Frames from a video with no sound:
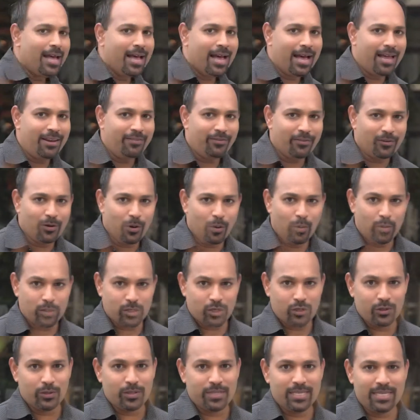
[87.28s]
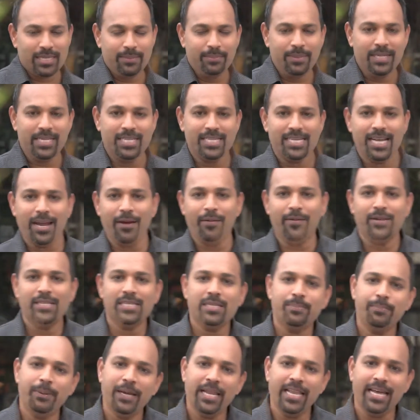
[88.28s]
And of course, you'll see me,
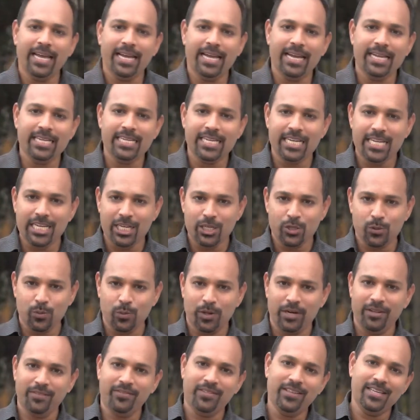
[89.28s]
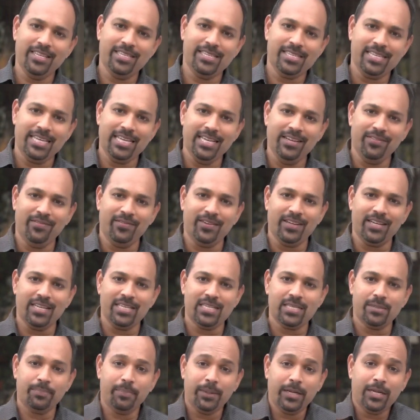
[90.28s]
Terence Pillay, at each one of these
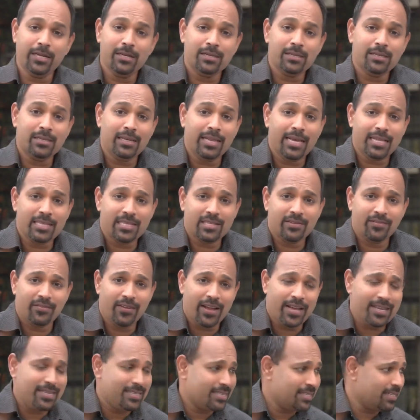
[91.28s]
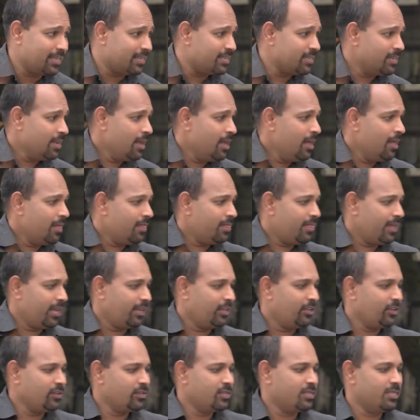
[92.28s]
evenings because let's face it,
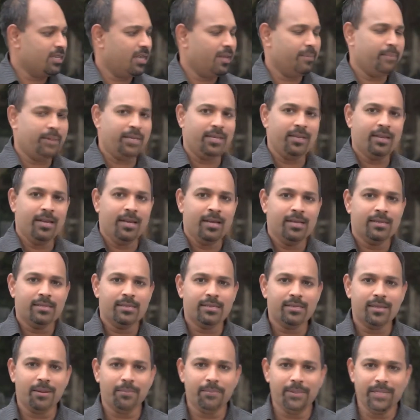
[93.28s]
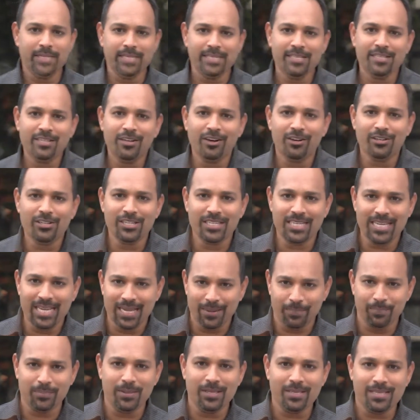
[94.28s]
thank you, Simon, somebody's got to
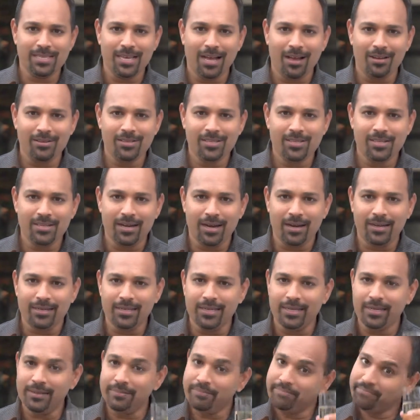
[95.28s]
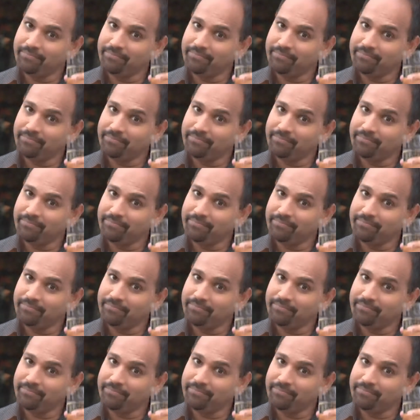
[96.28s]
keep this house tidy.